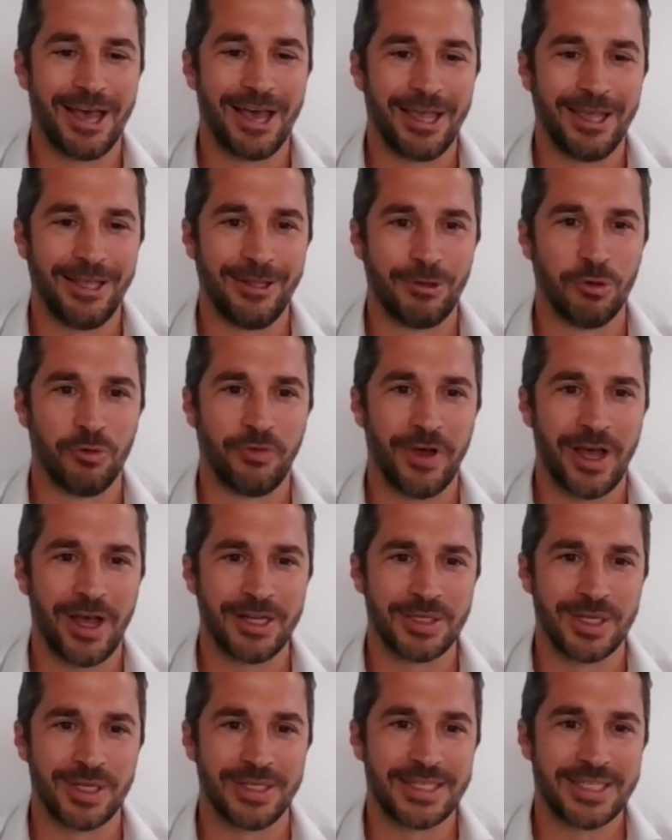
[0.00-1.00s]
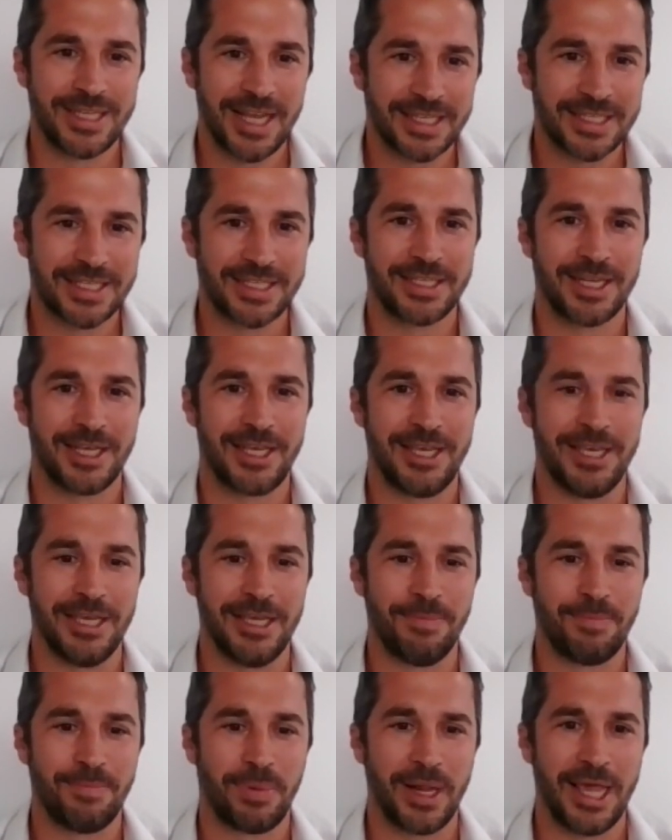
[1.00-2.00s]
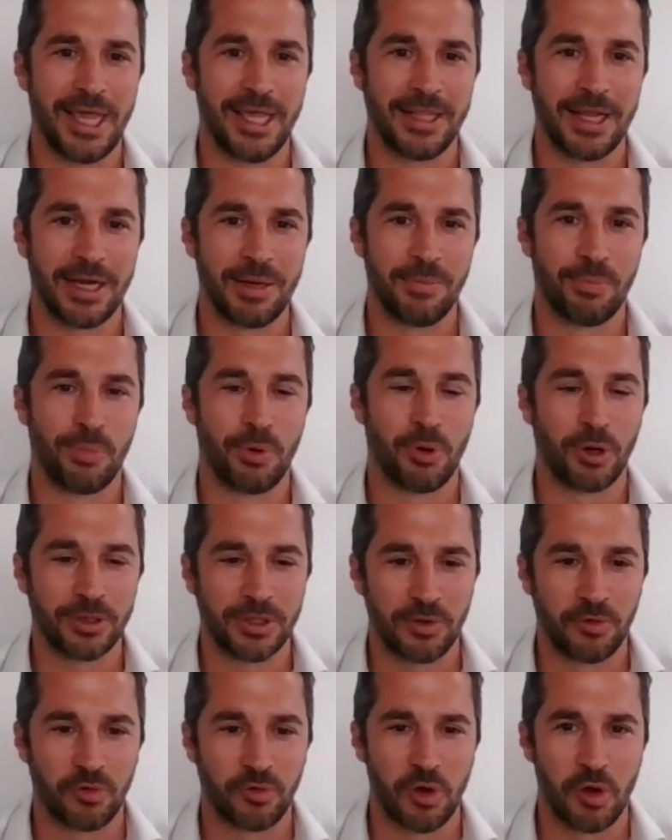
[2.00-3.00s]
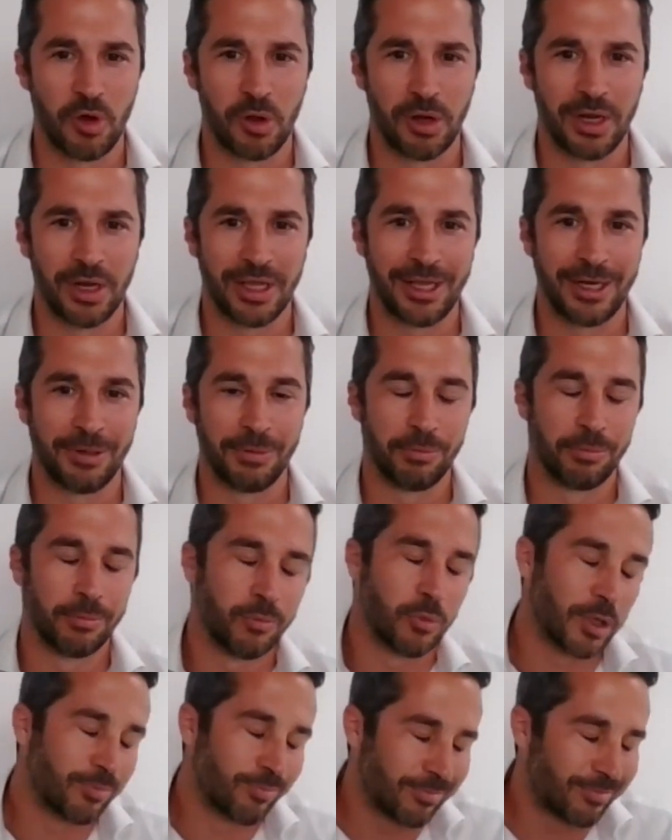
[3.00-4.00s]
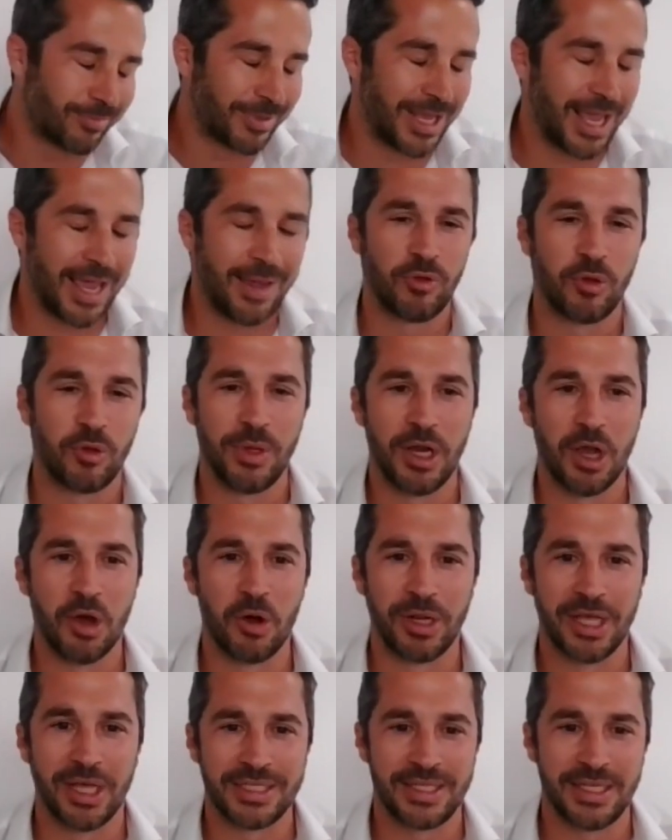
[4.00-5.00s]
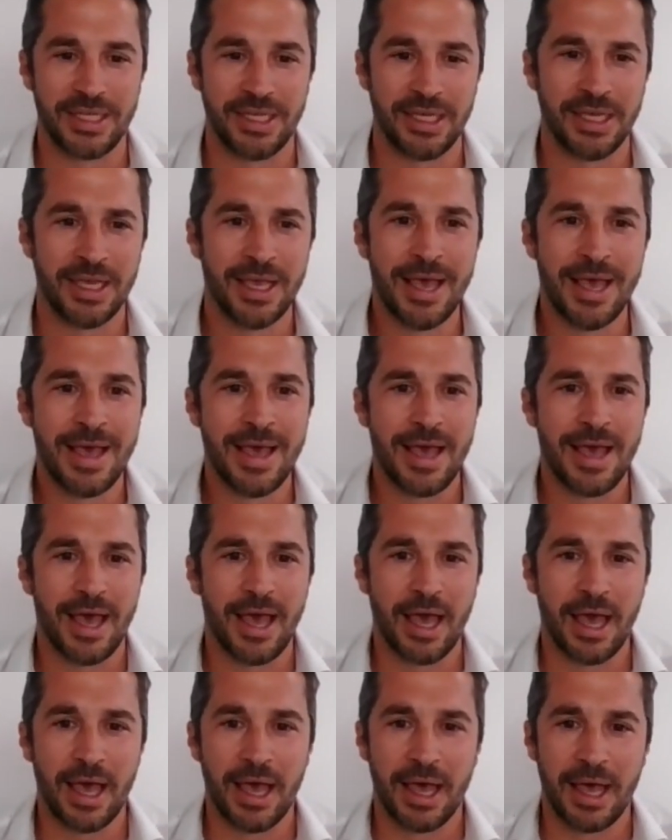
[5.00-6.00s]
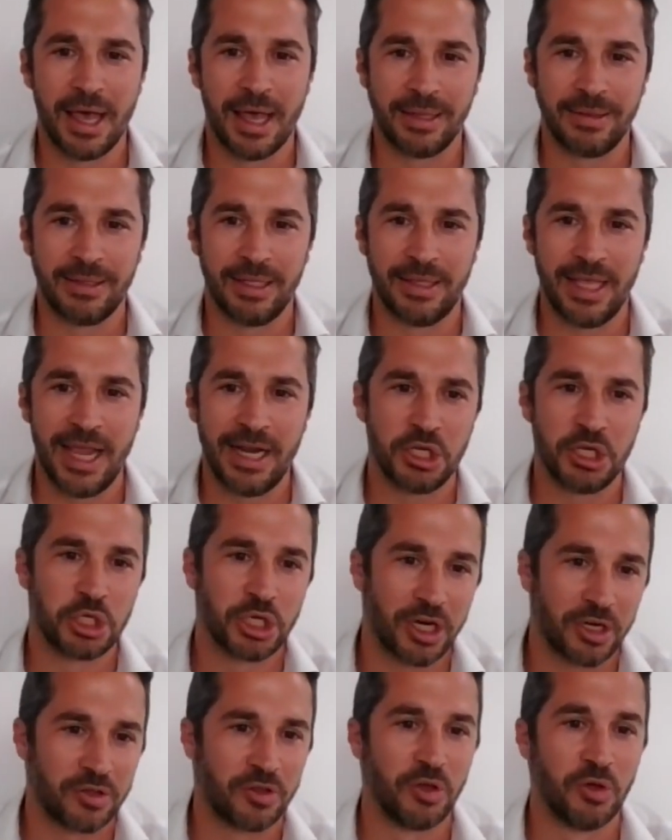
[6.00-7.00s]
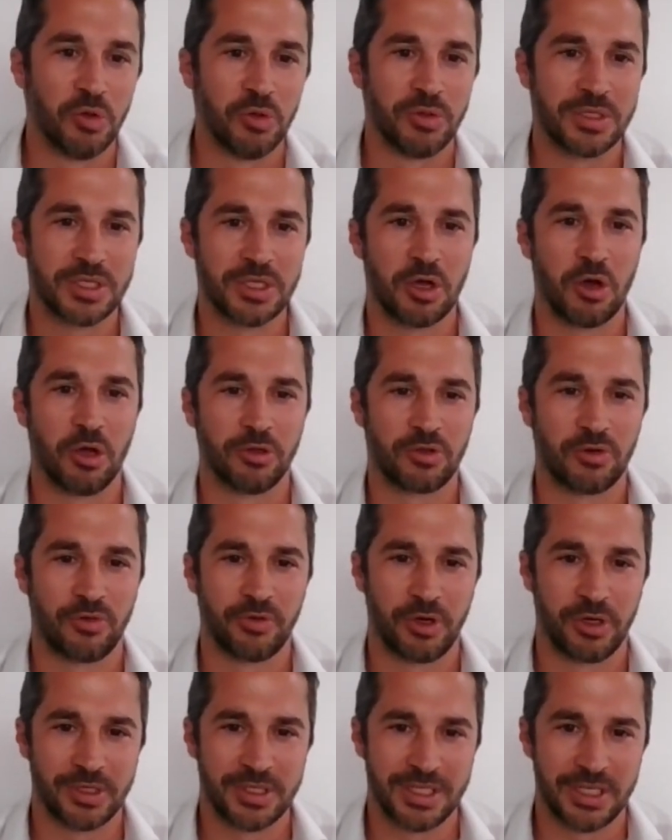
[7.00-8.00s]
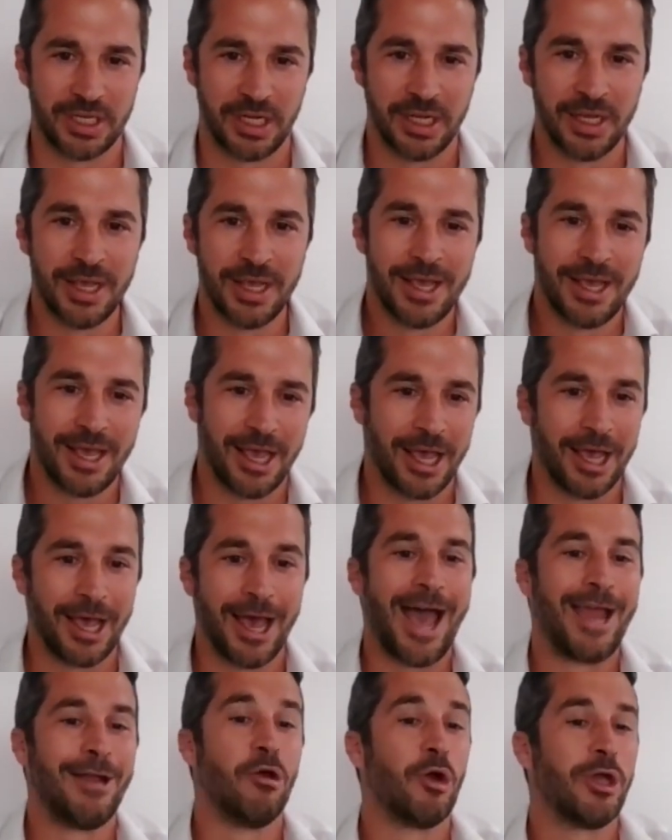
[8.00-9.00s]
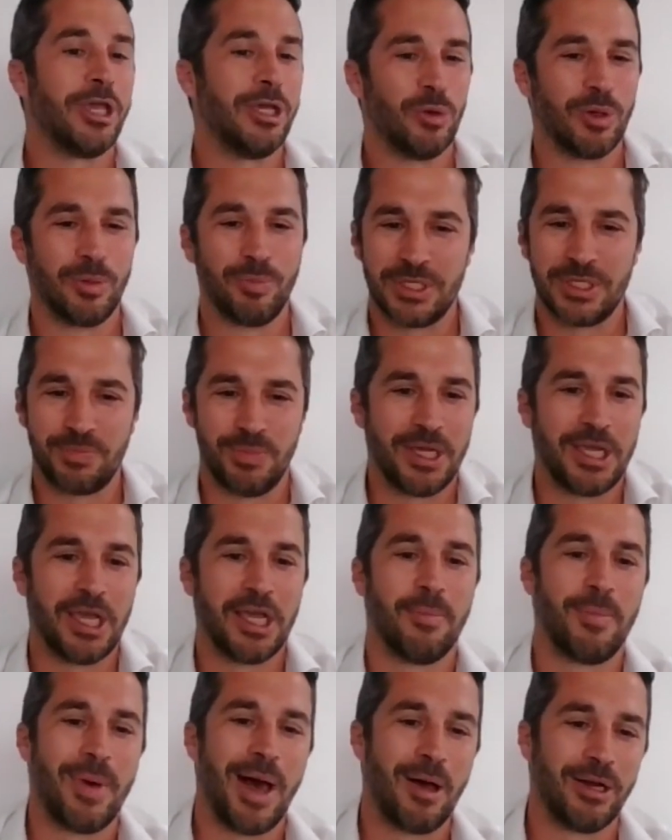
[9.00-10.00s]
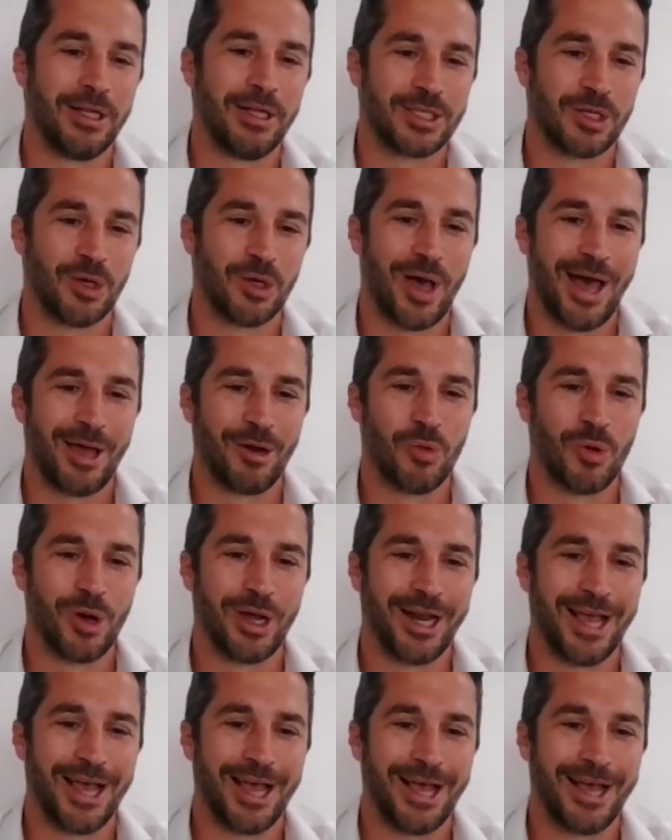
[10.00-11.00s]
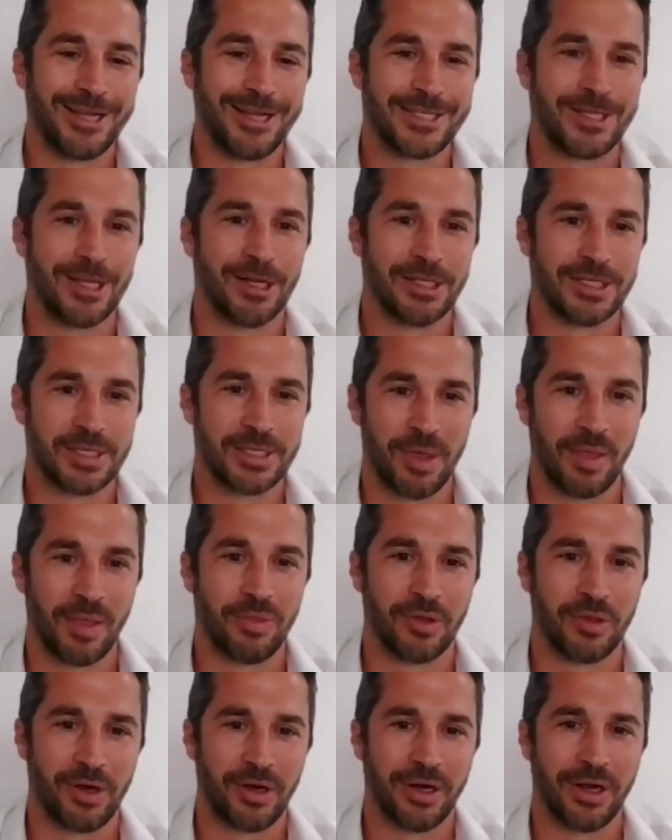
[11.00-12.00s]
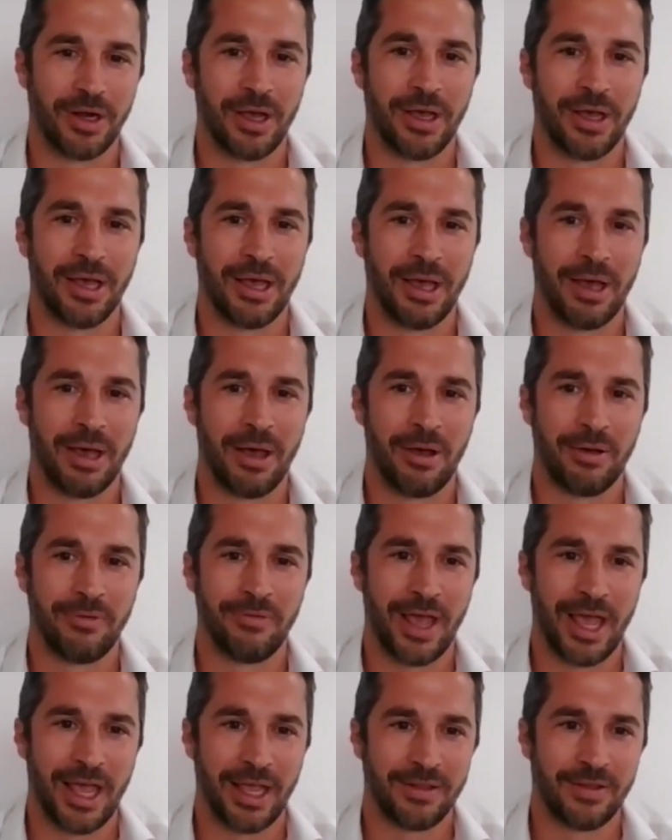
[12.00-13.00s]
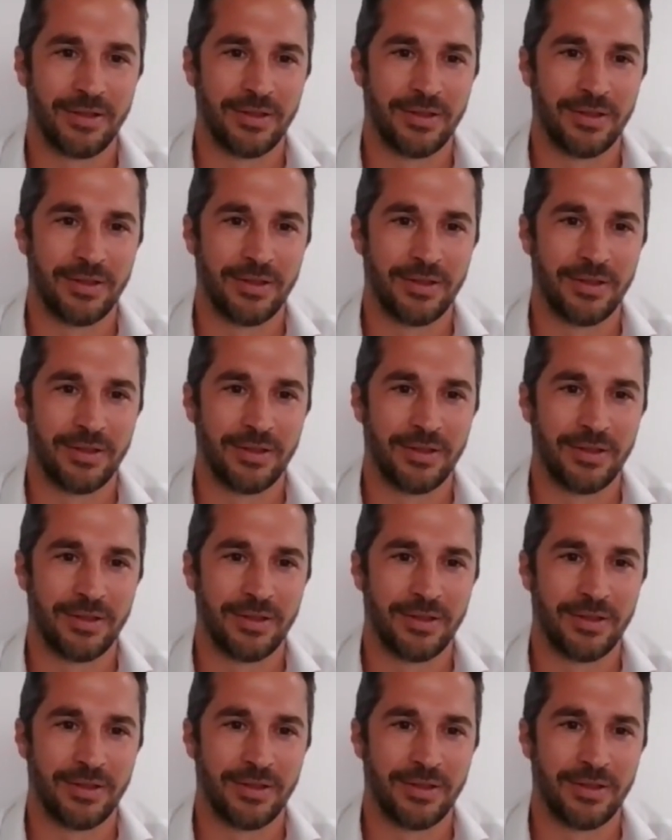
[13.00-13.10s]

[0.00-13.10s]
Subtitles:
In 2006, he played an important role in what came to be known as the Danish cartoons controversy. I know he will be speaking about it, so I don't want to steal his thunder on that.